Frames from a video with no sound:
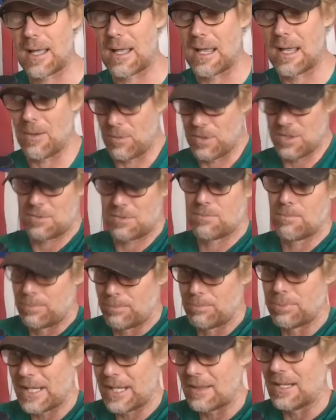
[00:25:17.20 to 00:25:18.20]
and it was
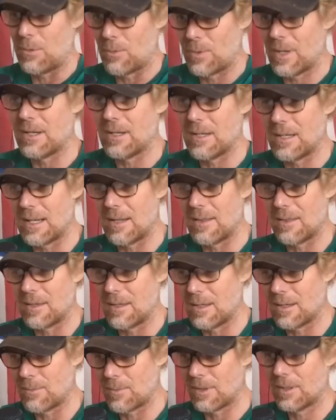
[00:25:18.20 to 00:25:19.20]
blatantly written in
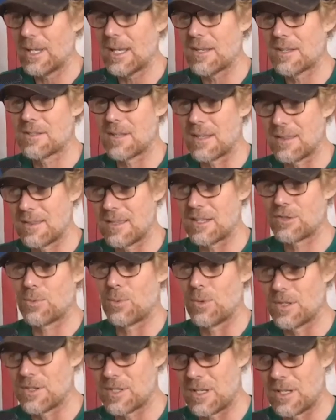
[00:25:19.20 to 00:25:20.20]
the release, that this
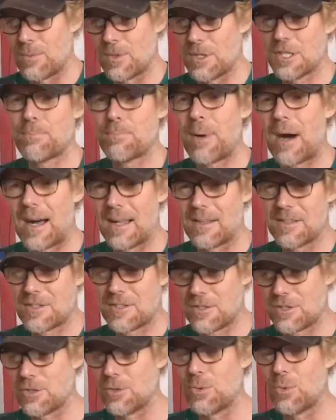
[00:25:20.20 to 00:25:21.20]
was in
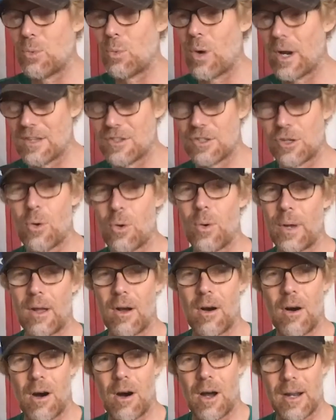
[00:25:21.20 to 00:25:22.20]
response to what is going
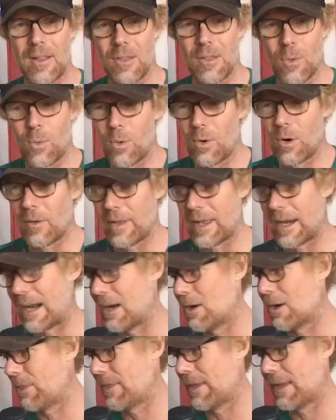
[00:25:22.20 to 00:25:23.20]
on in the world. And I
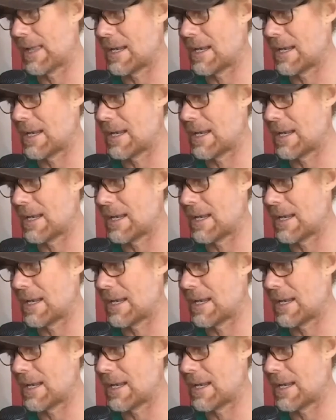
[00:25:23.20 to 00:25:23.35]
don't think